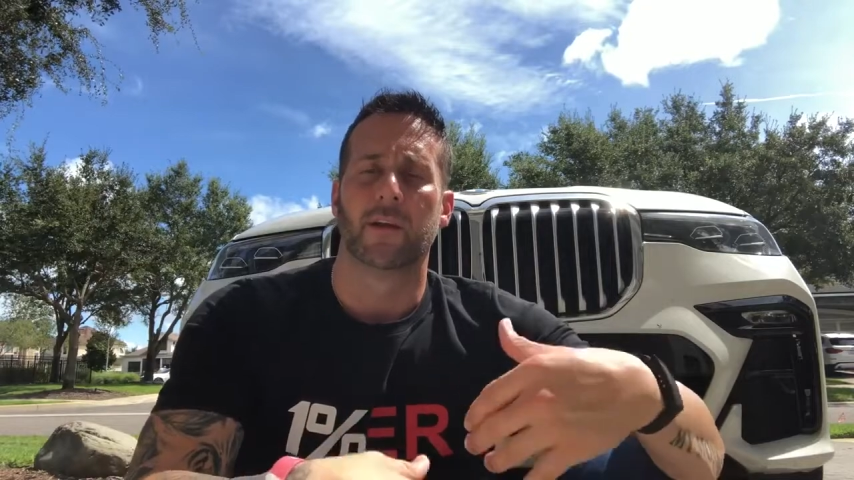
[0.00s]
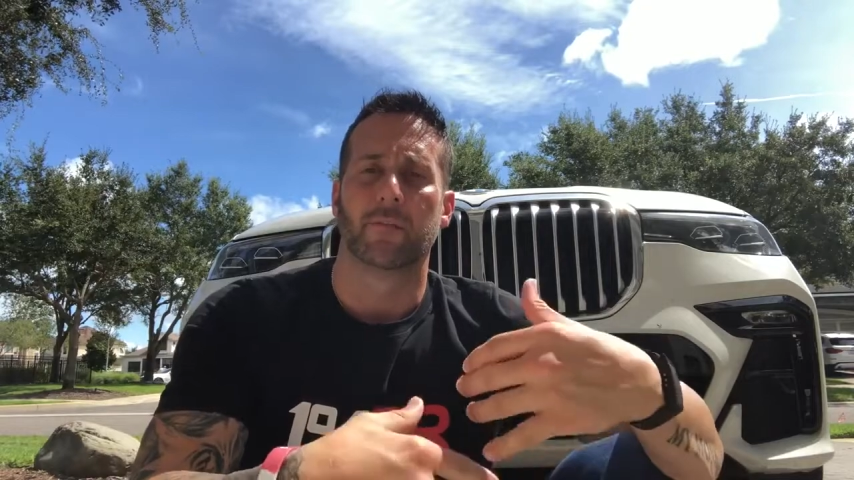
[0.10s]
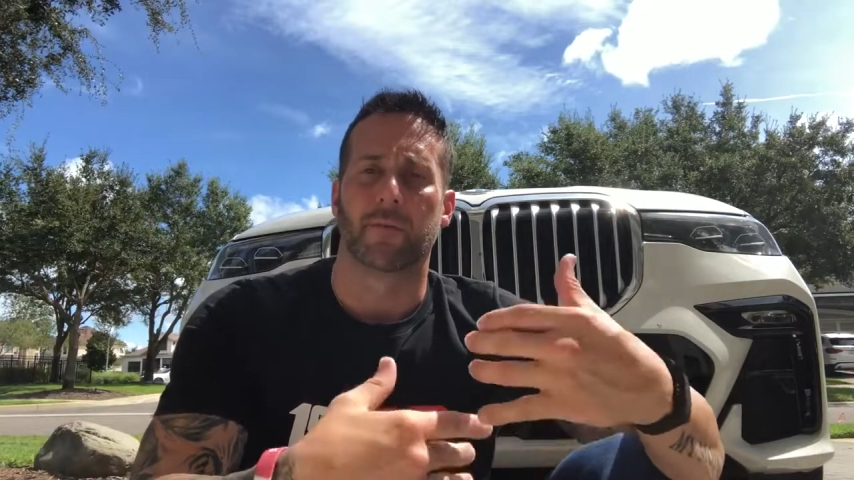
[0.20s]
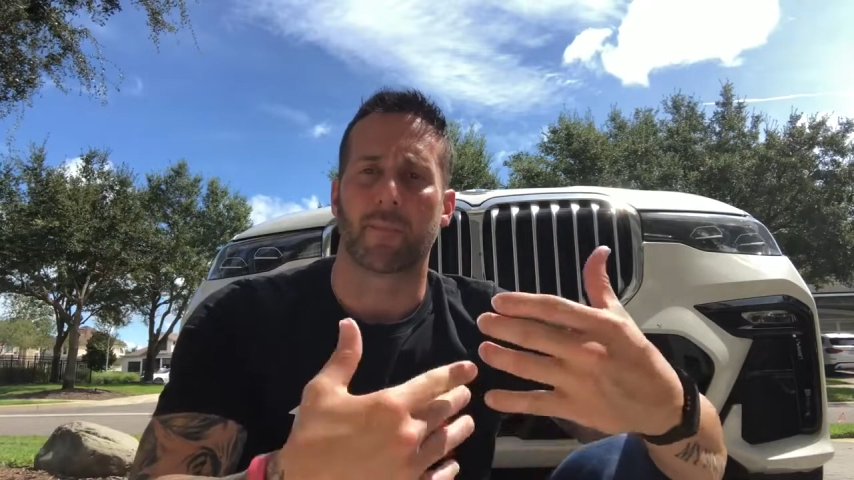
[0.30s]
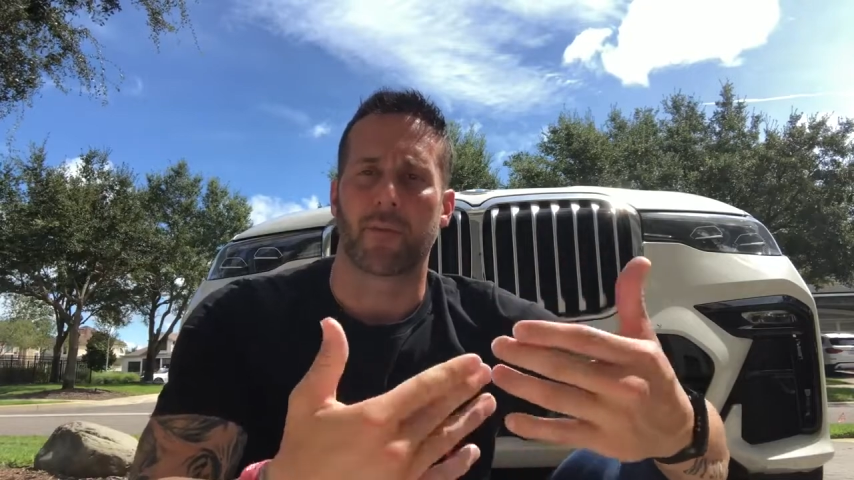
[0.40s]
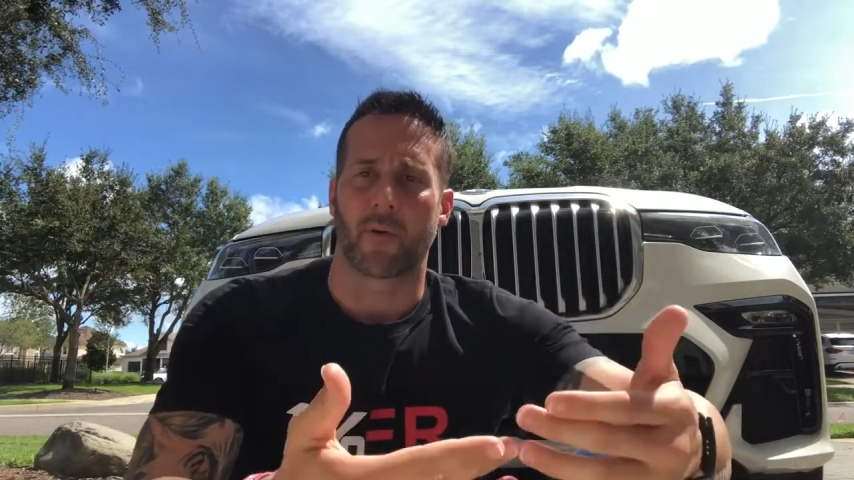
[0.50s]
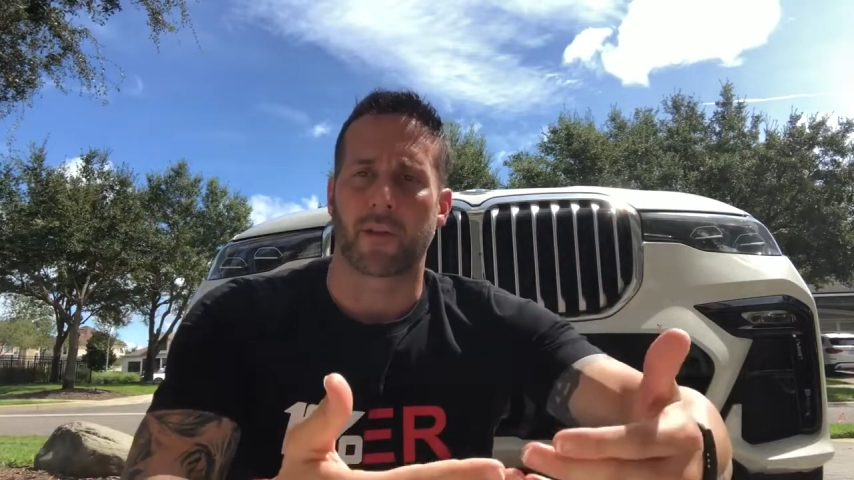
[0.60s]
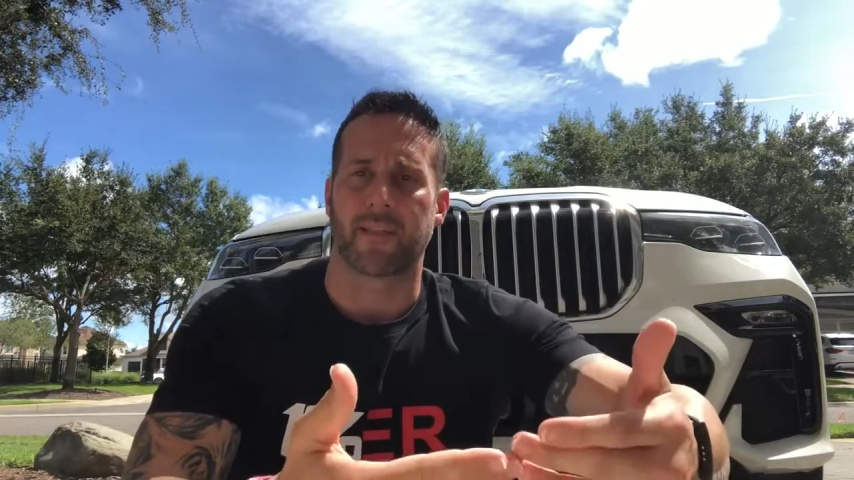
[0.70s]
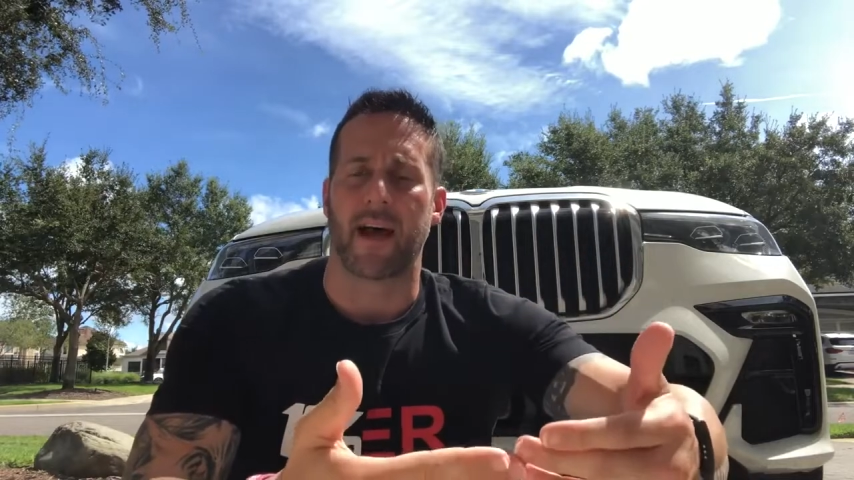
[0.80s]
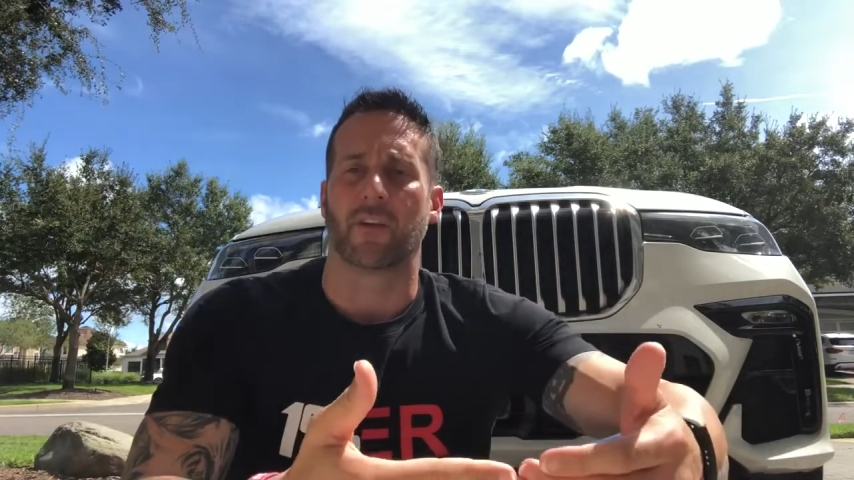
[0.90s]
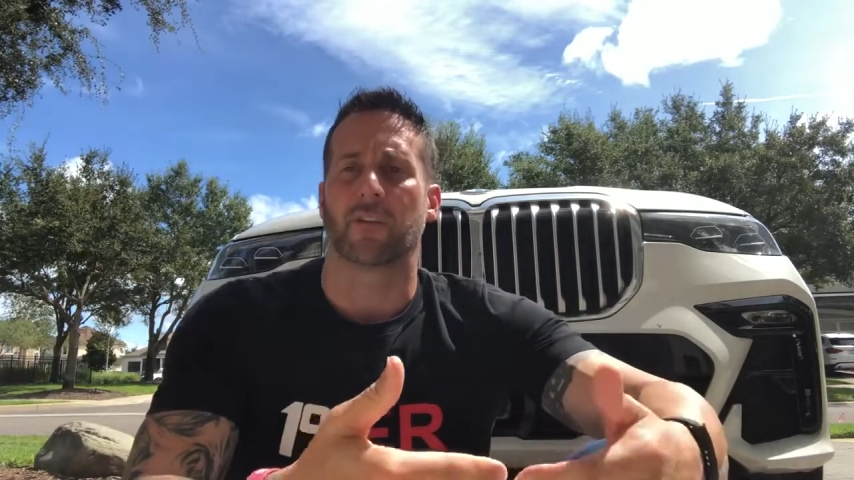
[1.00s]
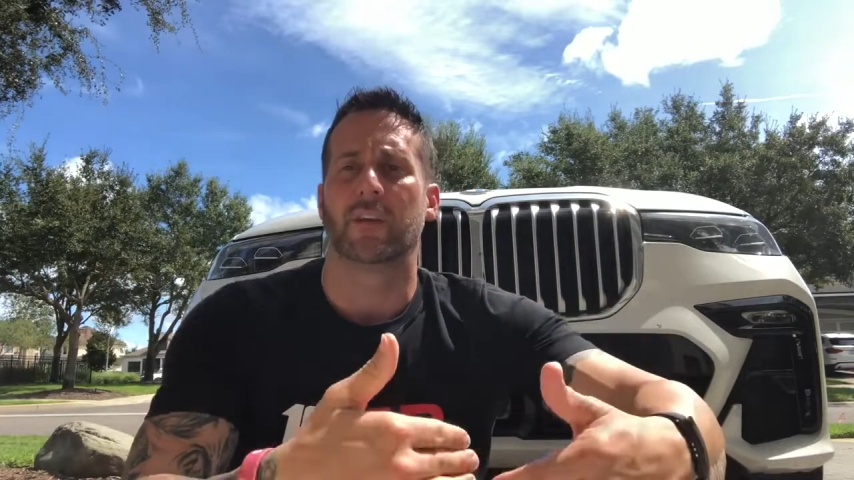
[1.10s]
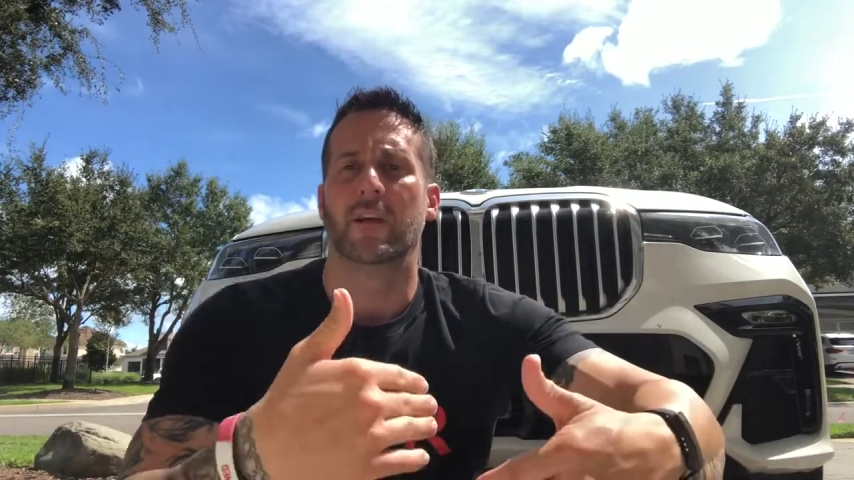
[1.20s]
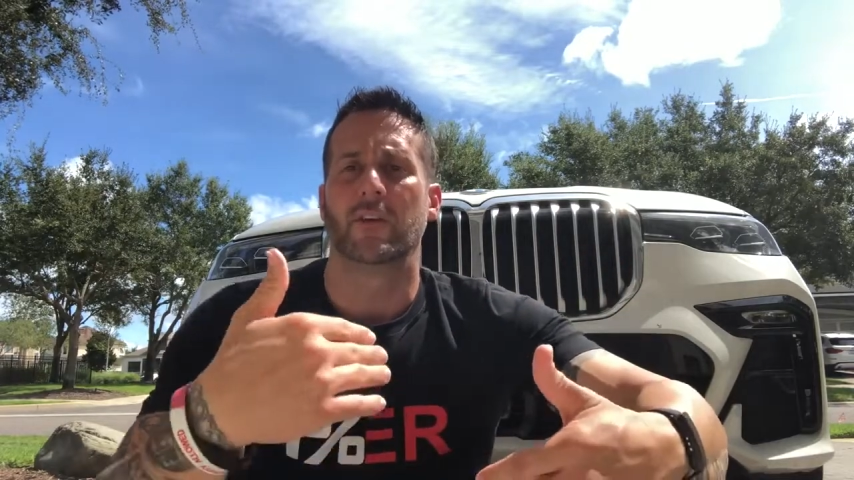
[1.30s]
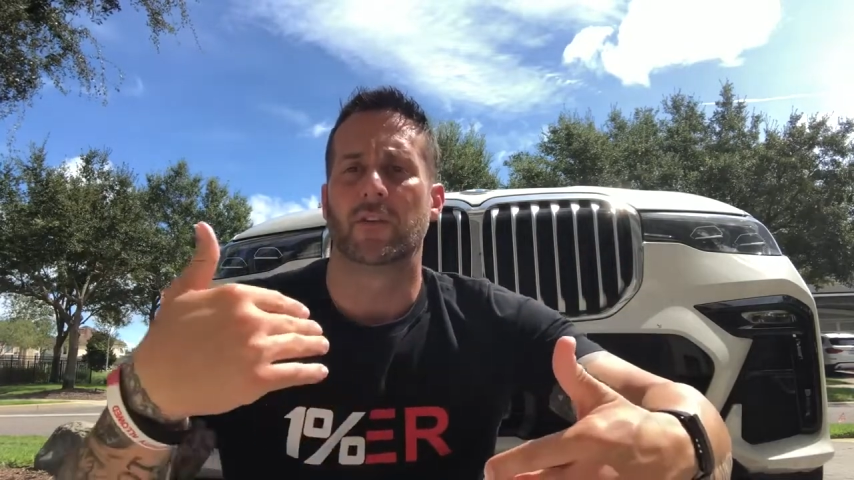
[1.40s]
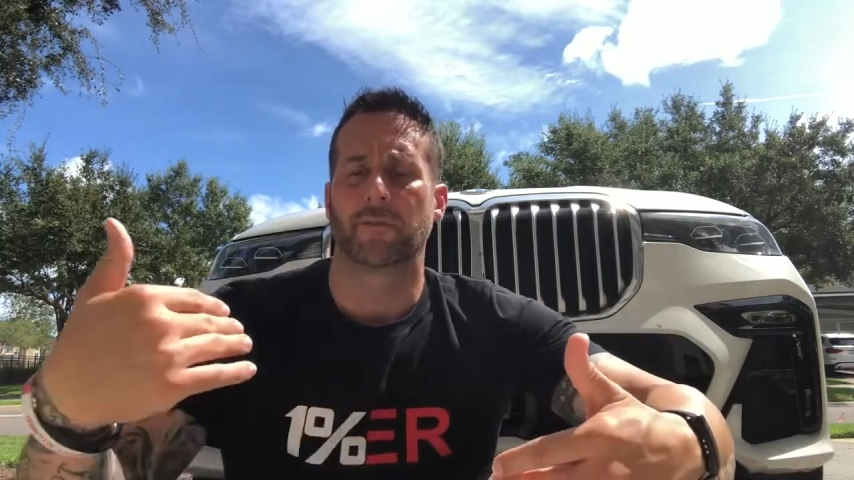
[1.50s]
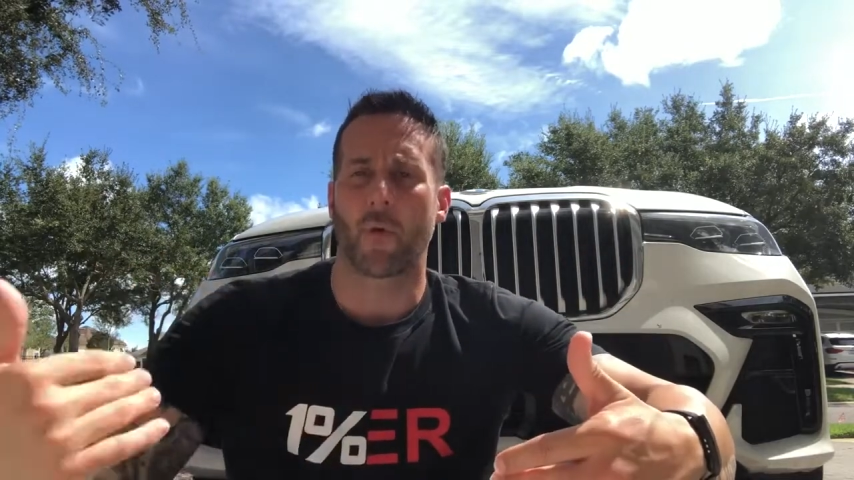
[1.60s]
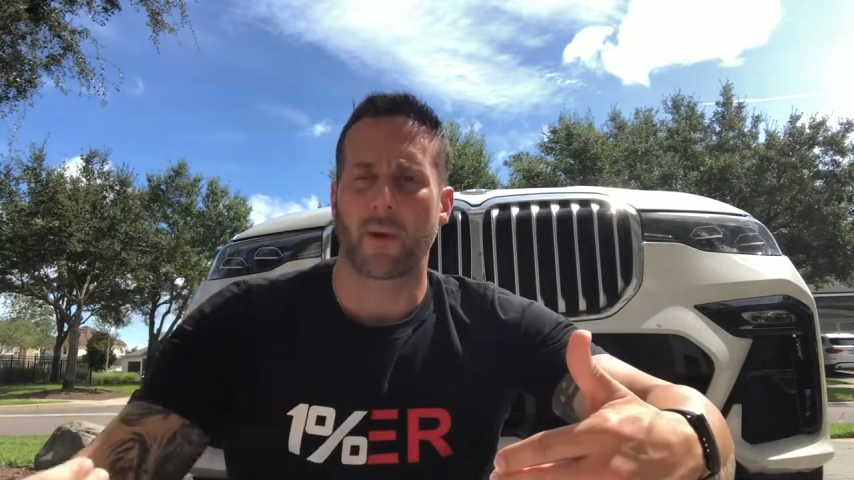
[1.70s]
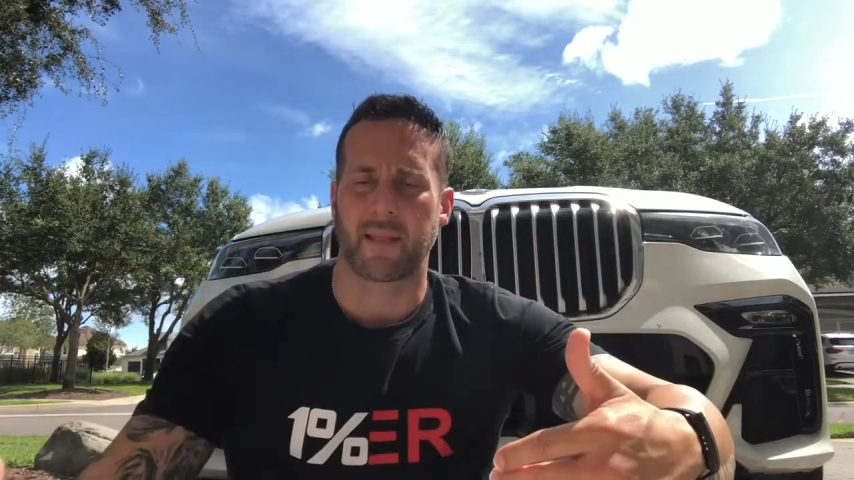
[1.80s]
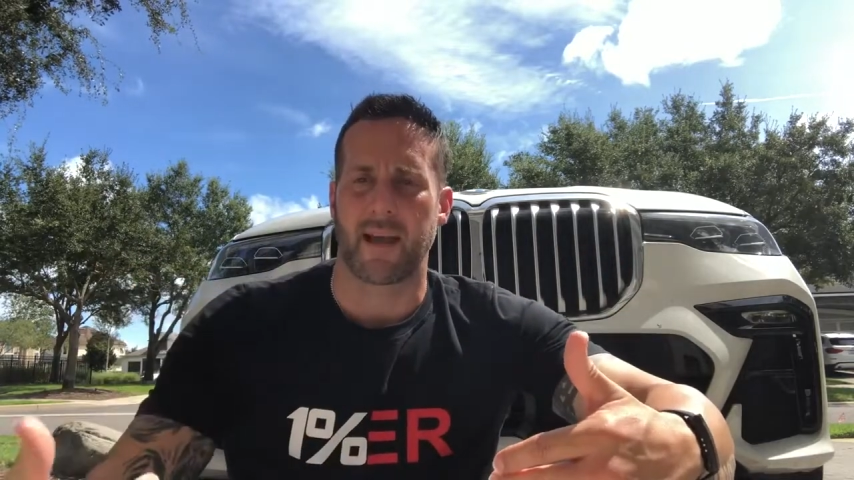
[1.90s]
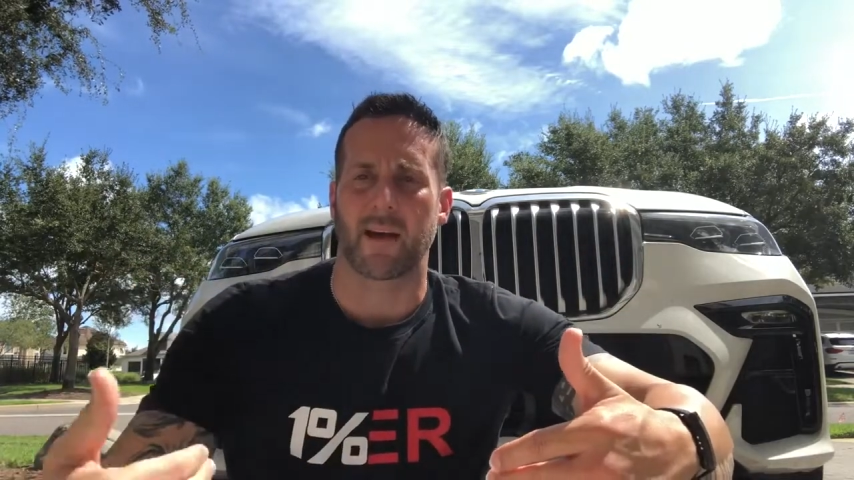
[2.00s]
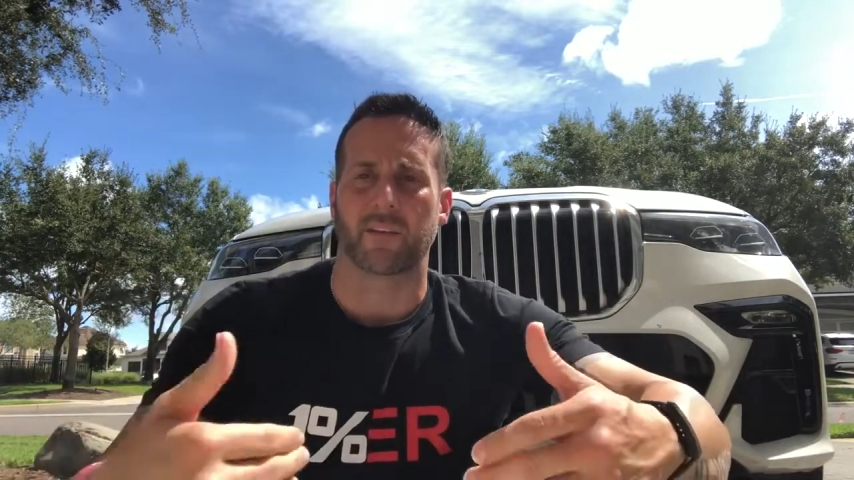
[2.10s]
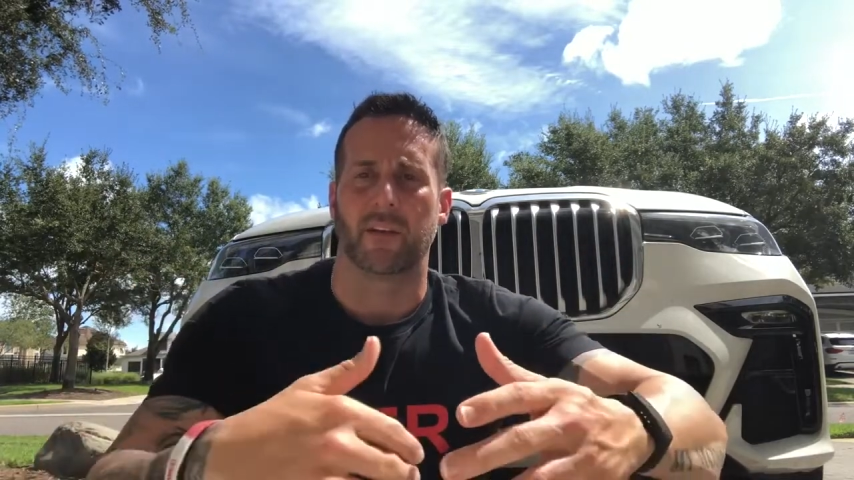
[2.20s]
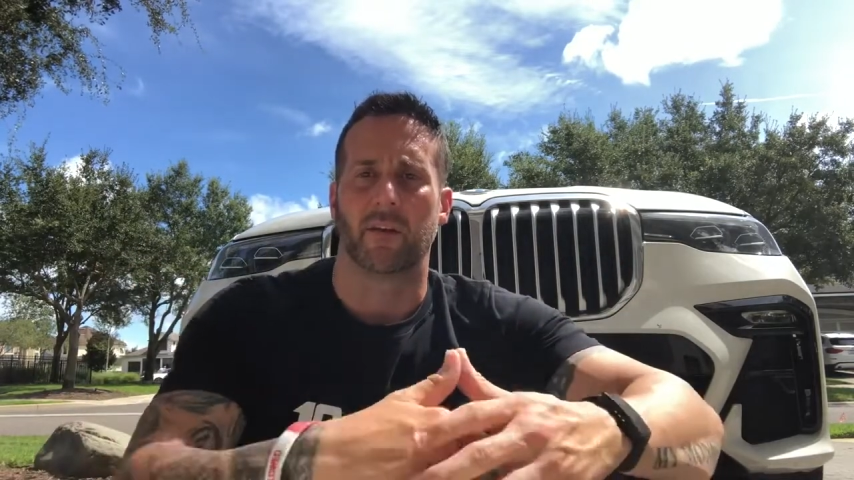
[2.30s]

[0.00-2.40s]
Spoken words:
from $30,000 to $40,000.